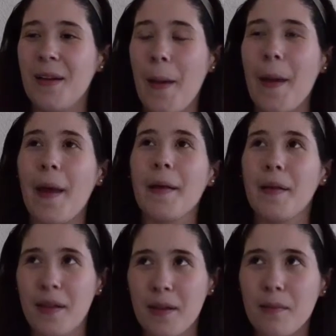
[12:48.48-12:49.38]

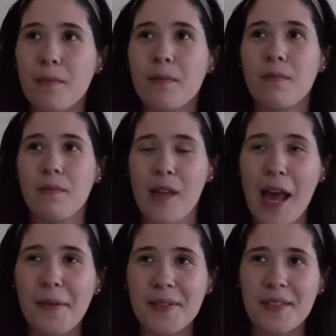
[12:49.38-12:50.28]
And yeah,
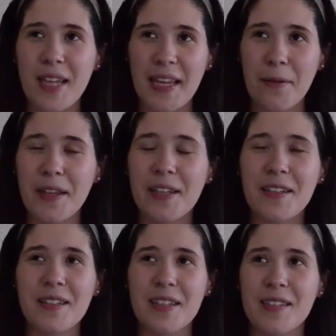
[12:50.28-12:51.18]
it was sad that we
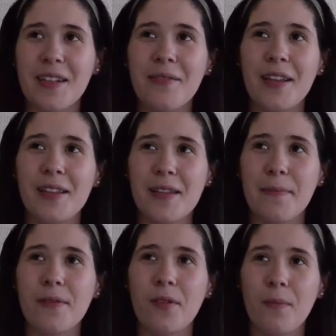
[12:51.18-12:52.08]
didn't see Sylvia in this
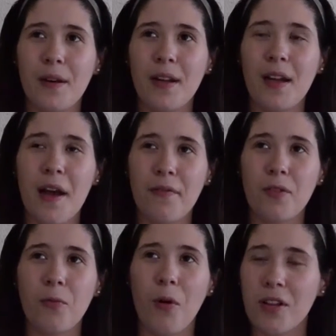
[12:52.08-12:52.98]
episode, but
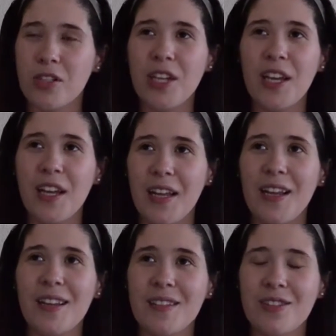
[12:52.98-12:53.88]
after watching it,
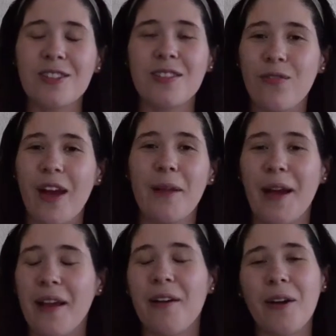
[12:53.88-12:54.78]
it is justified
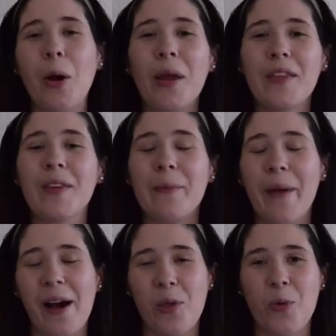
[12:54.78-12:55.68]
by her going to the
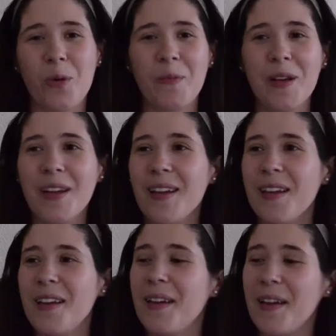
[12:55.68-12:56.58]
bathroom.
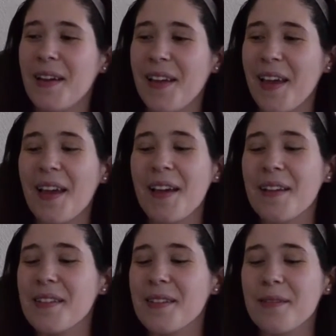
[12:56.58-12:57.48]

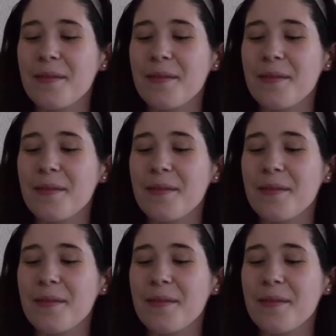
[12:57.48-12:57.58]
And